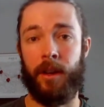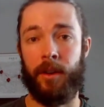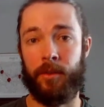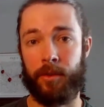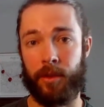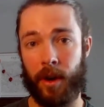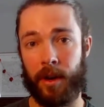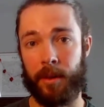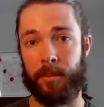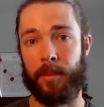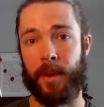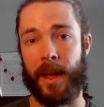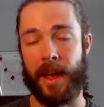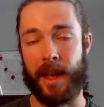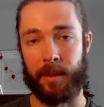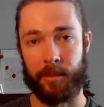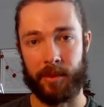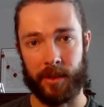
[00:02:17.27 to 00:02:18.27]

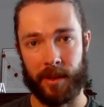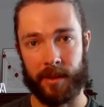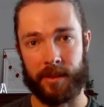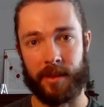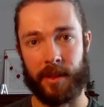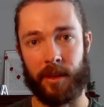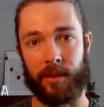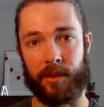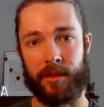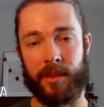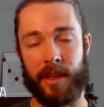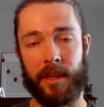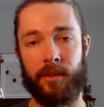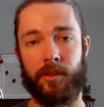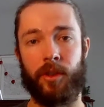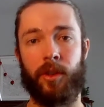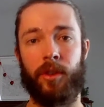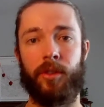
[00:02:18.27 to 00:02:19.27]
Amazon Seller
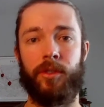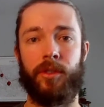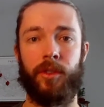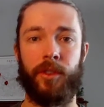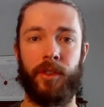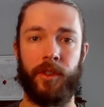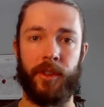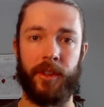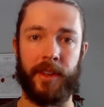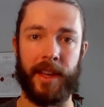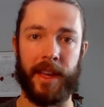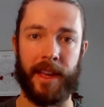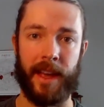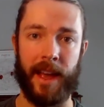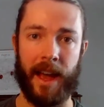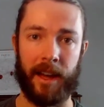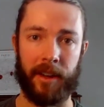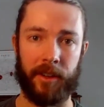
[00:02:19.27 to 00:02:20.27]
Central so that you
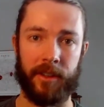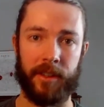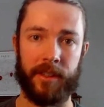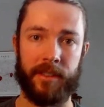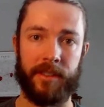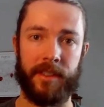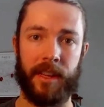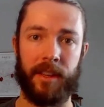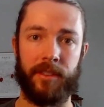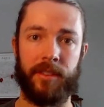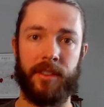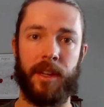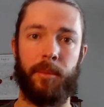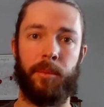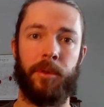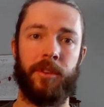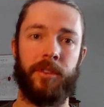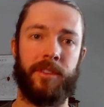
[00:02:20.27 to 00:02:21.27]
get accurate sales
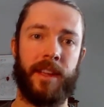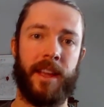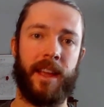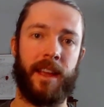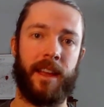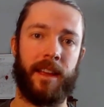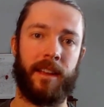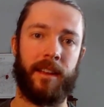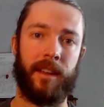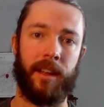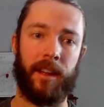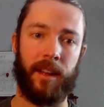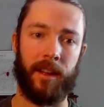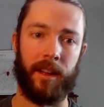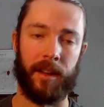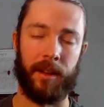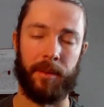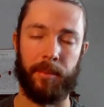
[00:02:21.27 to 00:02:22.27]
numbers and
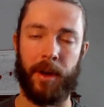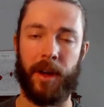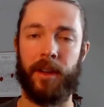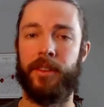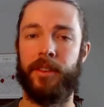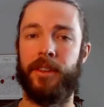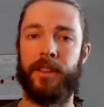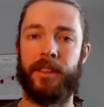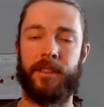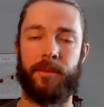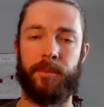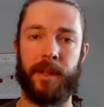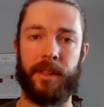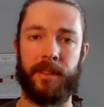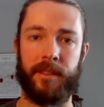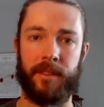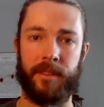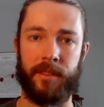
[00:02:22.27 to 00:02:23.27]
other
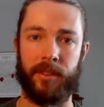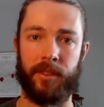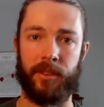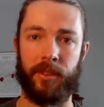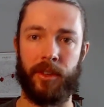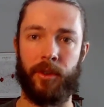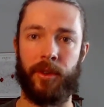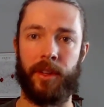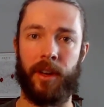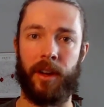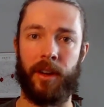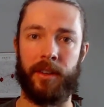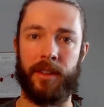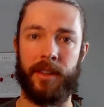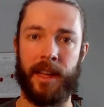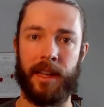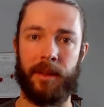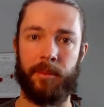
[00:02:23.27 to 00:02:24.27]
expenses that are going on
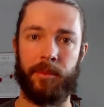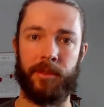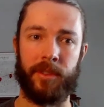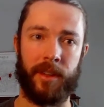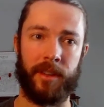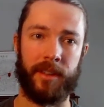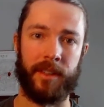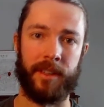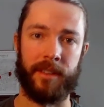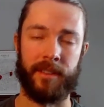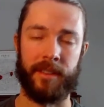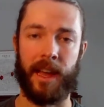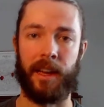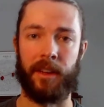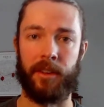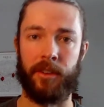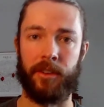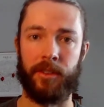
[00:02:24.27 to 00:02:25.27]
in Amazon is
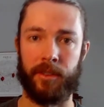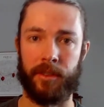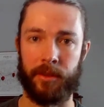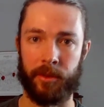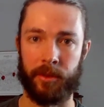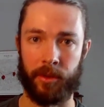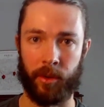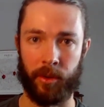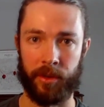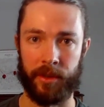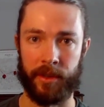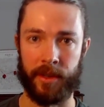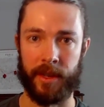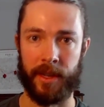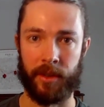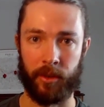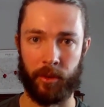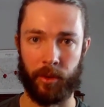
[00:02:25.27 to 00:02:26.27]
accurately
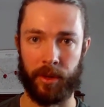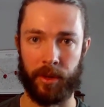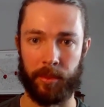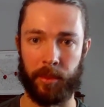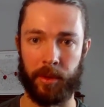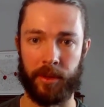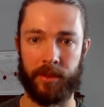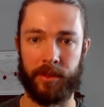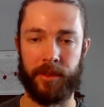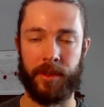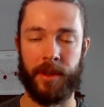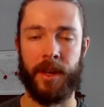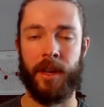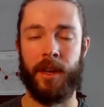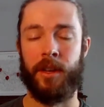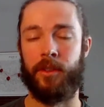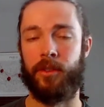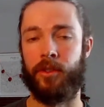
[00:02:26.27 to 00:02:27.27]
recorded in QuickBooks.
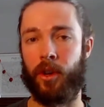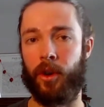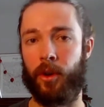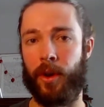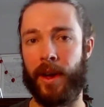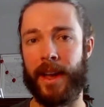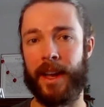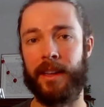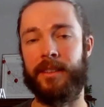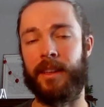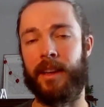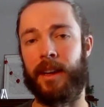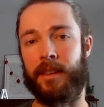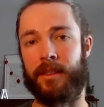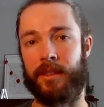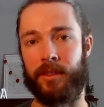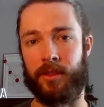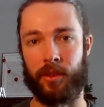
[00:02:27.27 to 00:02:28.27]
So A to
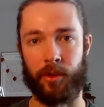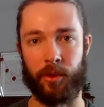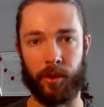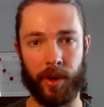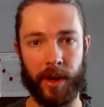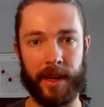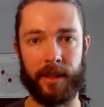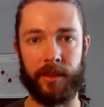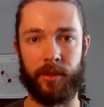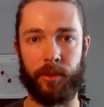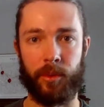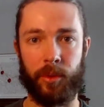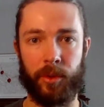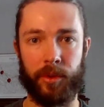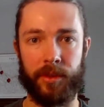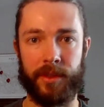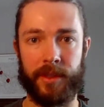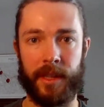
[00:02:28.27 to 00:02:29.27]
X is a great
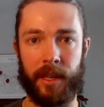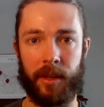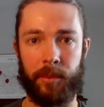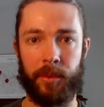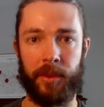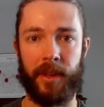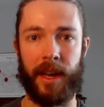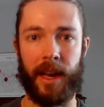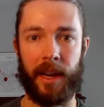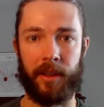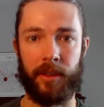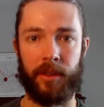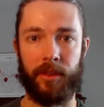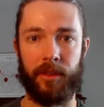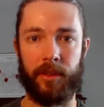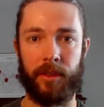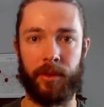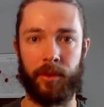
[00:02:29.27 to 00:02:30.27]
tool to help you to
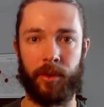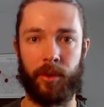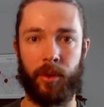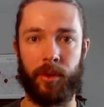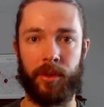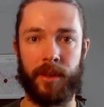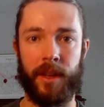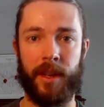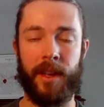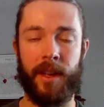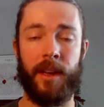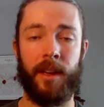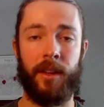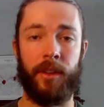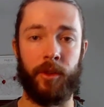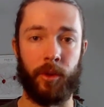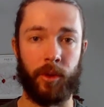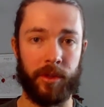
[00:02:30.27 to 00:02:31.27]
accurately record
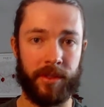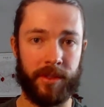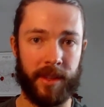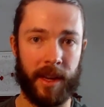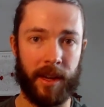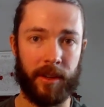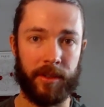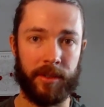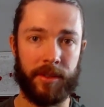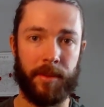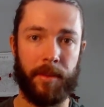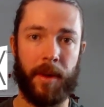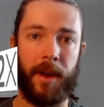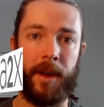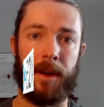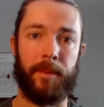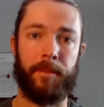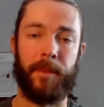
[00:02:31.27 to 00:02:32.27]
your sales,
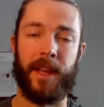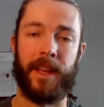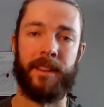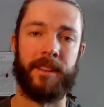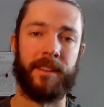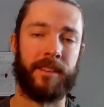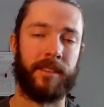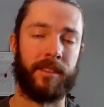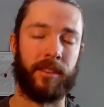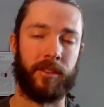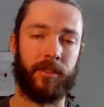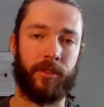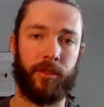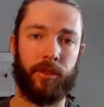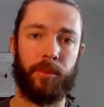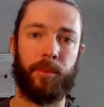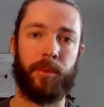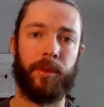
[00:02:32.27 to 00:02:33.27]
and this is a
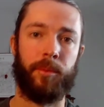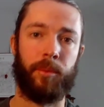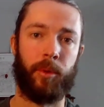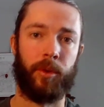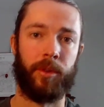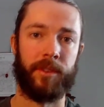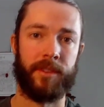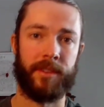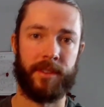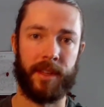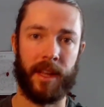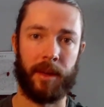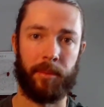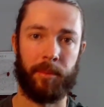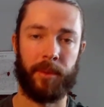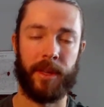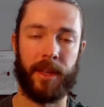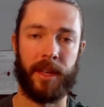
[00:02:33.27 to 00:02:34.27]
super important
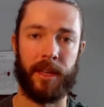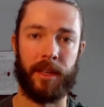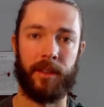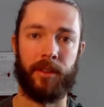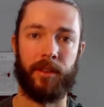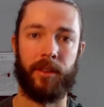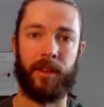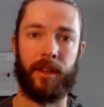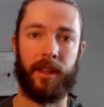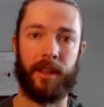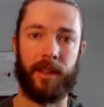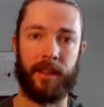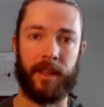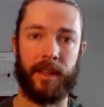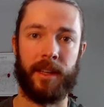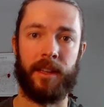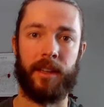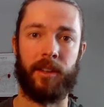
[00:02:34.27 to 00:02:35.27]
step in
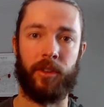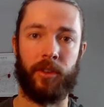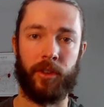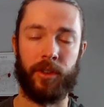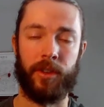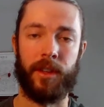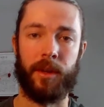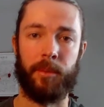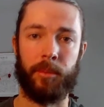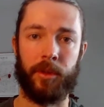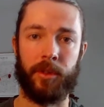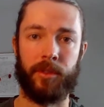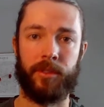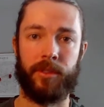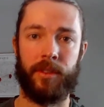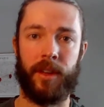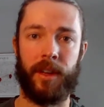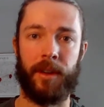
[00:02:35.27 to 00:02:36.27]
getting good
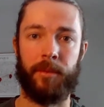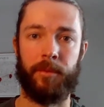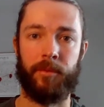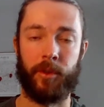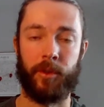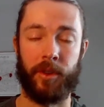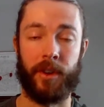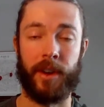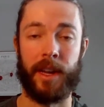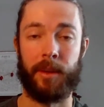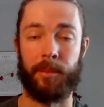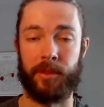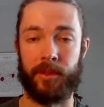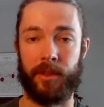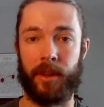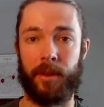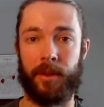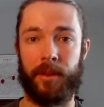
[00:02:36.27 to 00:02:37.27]
numbers for your
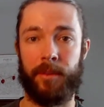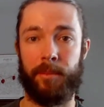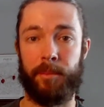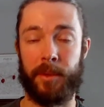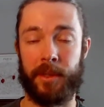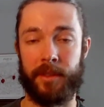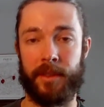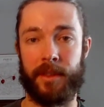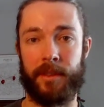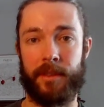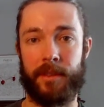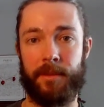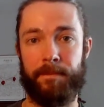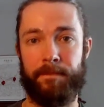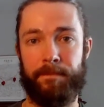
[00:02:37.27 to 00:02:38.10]
Amazon business.